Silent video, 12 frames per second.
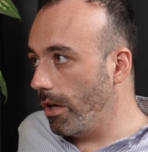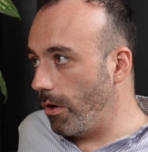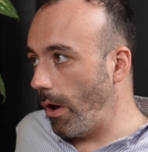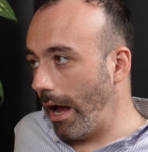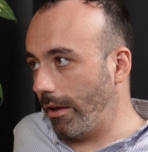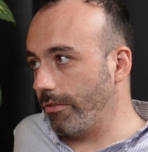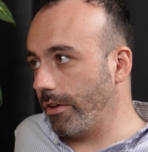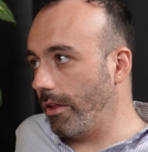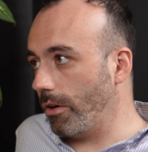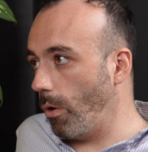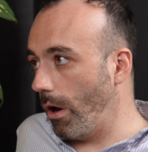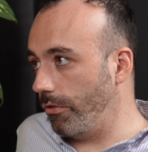You ask it
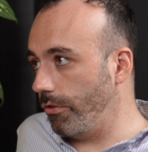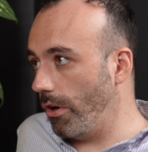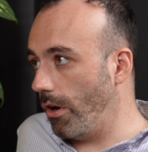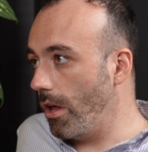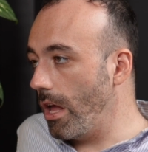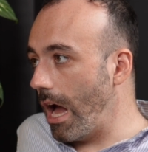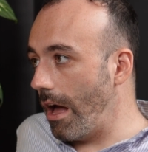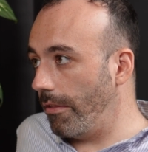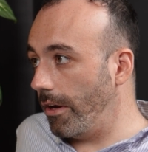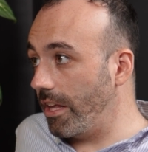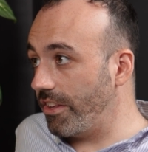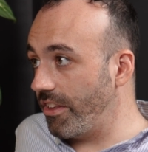a question, and
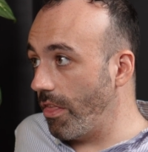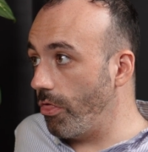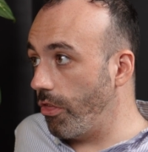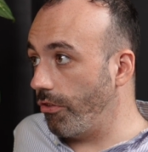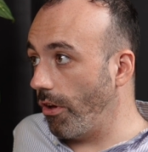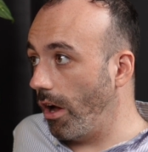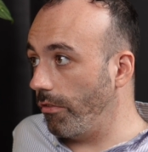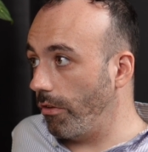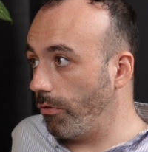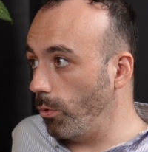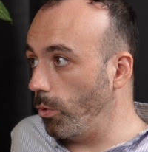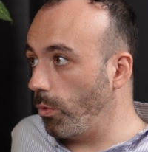then it
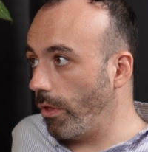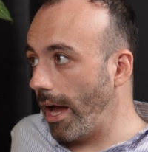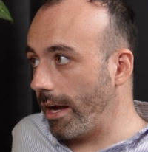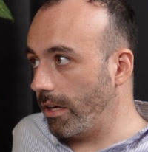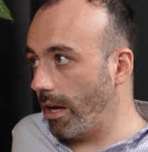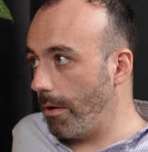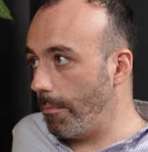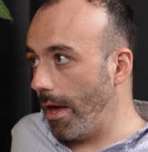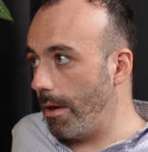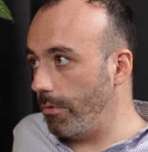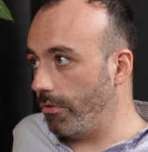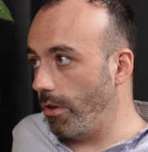synthesizes all the academic
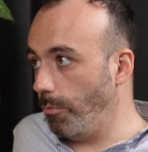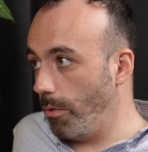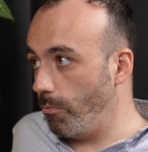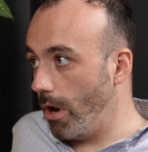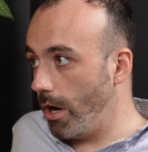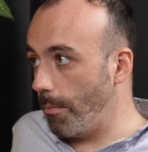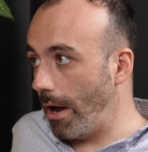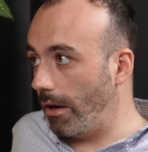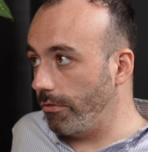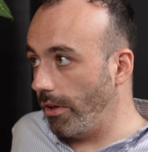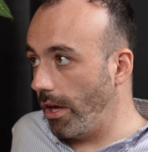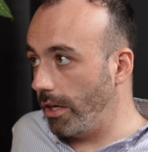papers that have been written
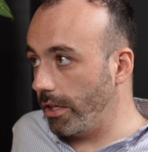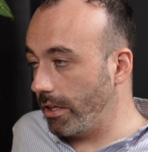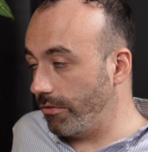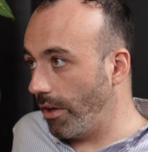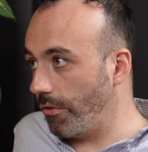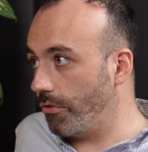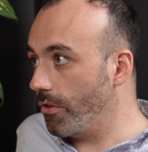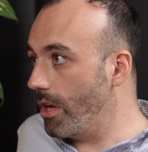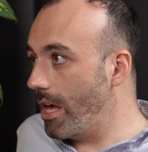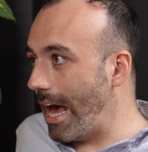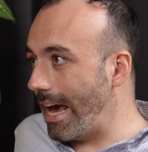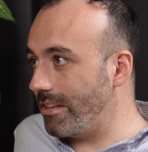about it, and it says
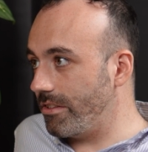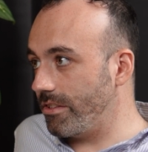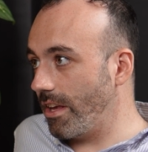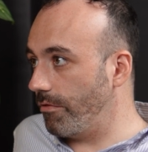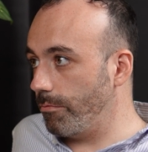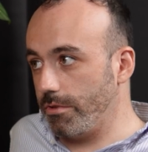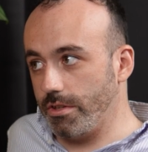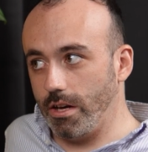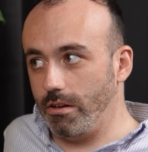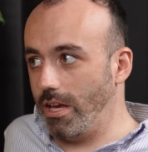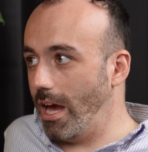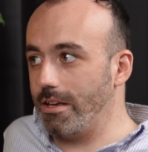
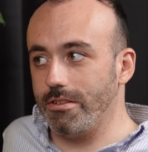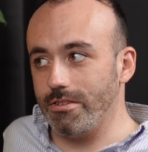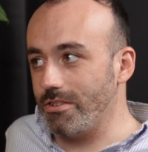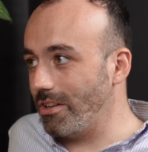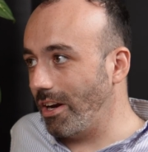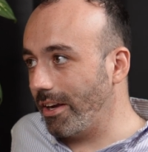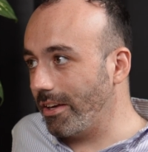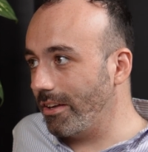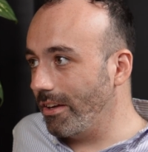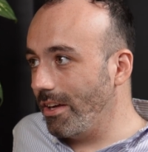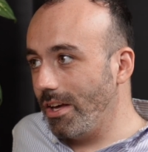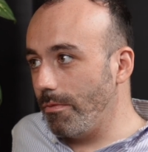87% yes, like
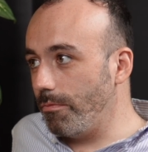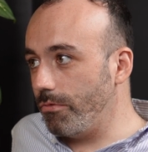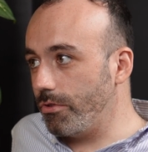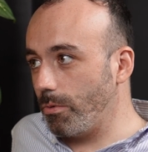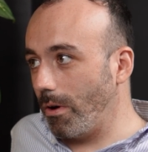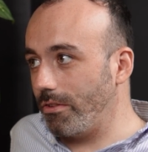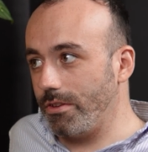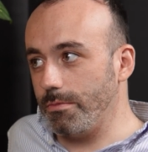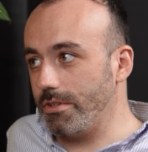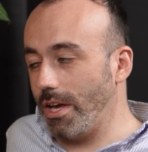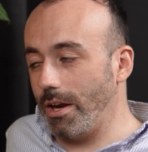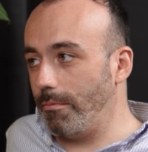
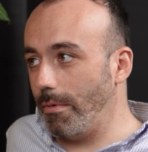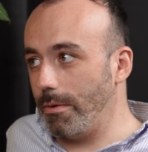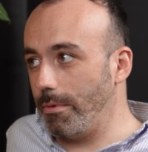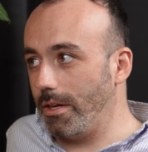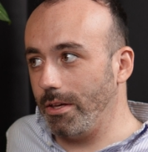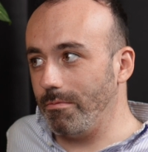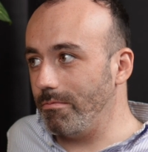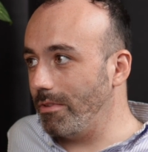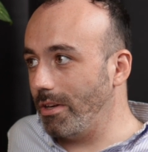20% maybe,